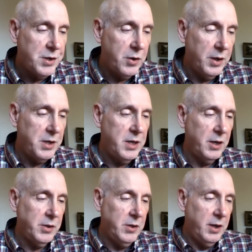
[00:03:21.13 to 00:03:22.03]
It's going to
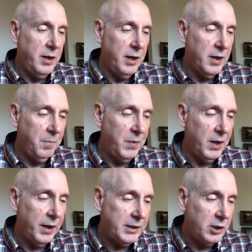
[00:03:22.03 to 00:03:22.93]
tell you the
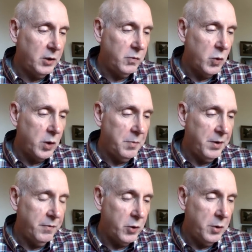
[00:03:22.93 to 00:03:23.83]
lexical form
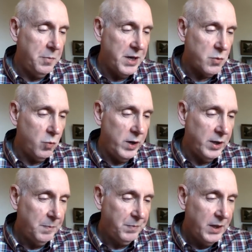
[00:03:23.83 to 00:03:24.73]
of the verb as
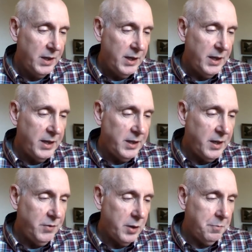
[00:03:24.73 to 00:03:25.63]
well and
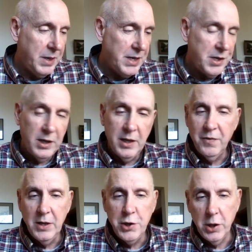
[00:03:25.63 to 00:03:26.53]
give you a basic
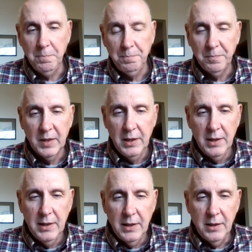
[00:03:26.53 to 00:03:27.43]
definition.
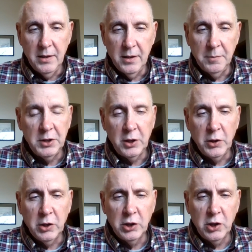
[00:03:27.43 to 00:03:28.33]
So
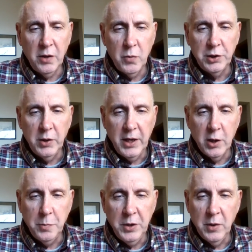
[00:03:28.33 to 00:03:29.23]
your software is going to
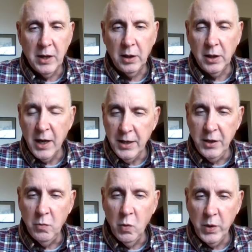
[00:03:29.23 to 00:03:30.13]
help you out a lot.
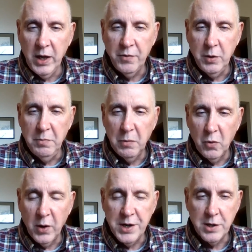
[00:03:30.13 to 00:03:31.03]
You won't have to
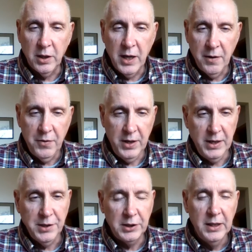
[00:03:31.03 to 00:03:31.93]
memorize a lot of
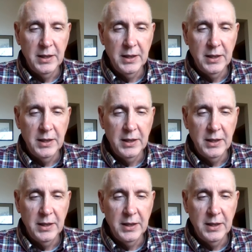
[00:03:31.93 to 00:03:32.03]
things.